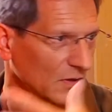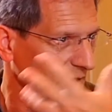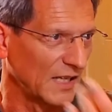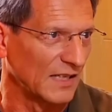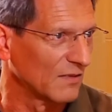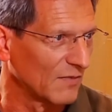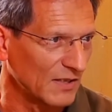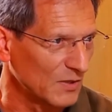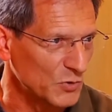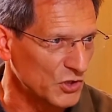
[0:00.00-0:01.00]
then invent
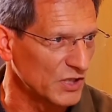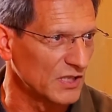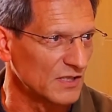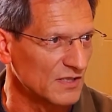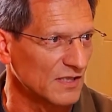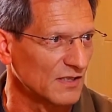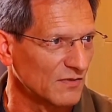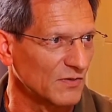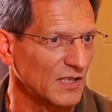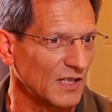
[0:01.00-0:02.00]
the machines and
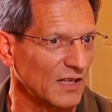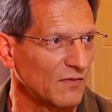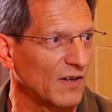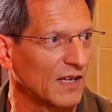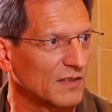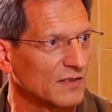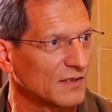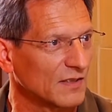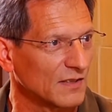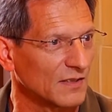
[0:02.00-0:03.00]
we invent
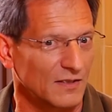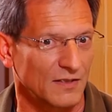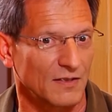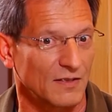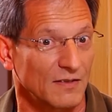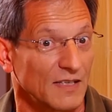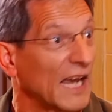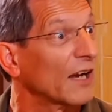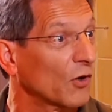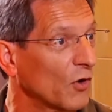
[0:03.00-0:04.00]
the
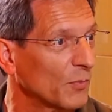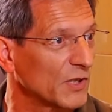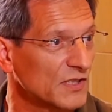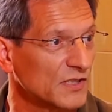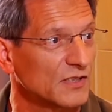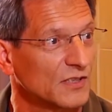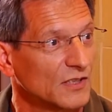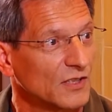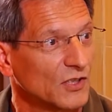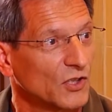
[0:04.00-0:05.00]
economics
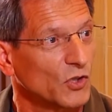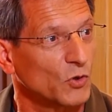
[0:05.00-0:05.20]
to